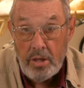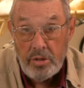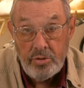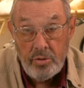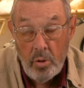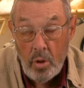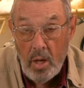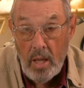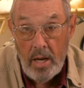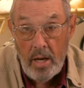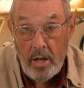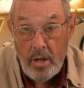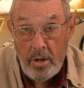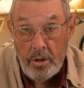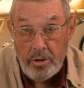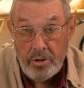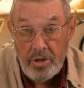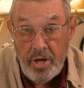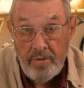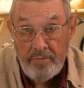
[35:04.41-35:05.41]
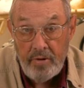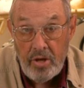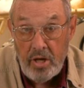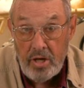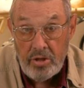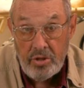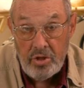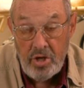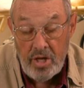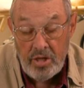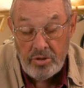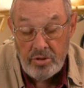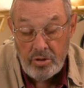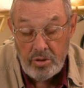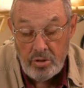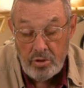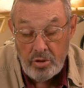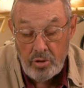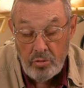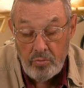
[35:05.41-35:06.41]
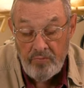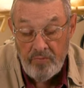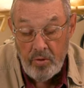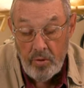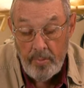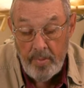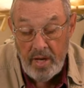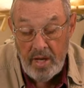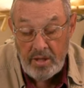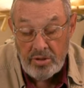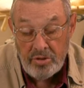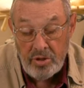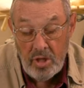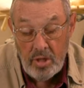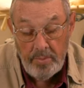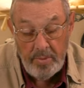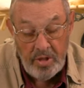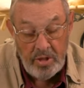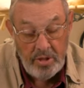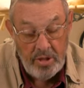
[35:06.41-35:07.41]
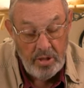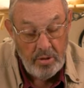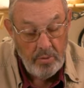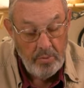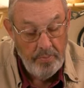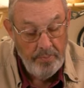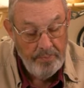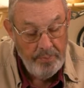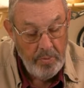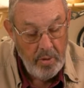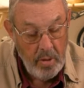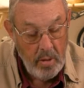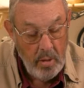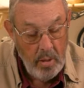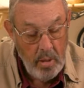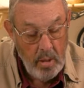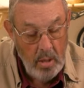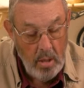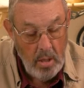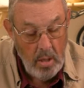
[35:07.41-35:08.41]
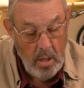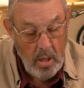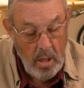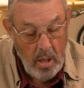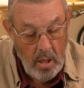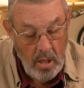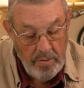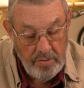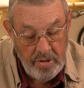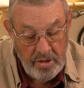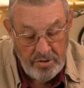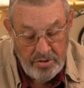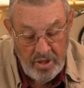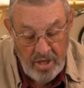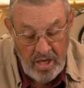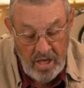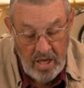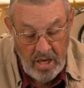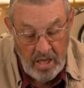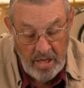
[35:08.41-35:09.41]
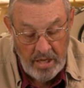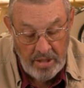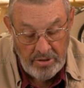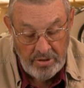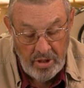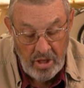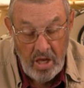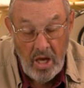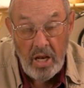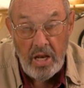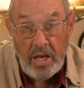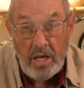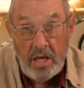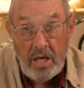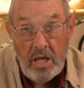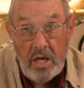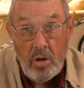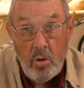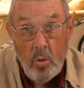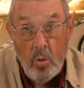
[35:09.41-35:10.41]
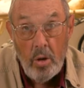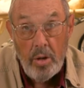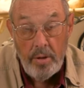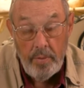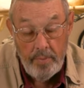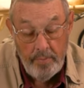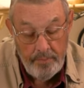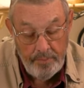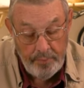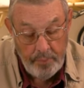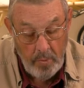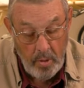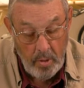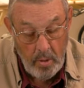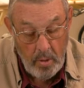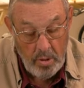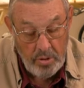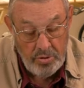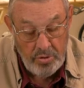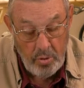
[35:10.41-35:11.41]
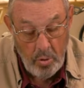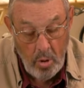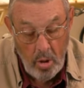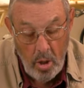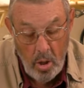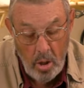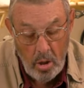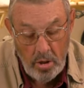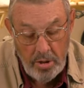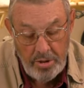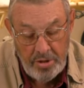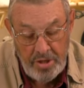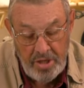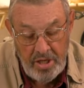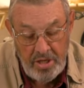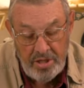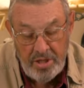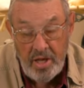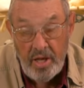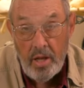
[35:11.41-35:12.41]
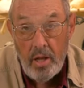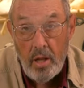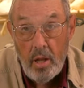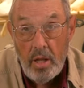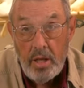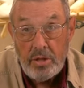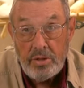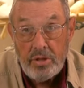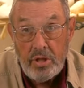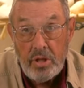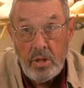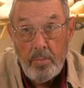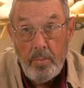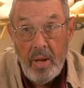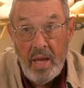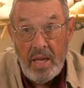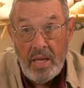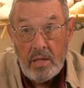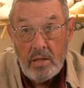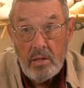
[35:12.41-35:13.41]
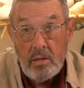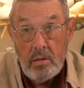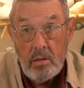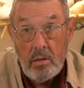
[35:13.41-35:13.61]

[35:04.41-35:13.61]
And so a lot of hunters never get a chance to shoot very many cinnamon teal. Uh, this again is a gunning decoy. So all the detail is in the paint.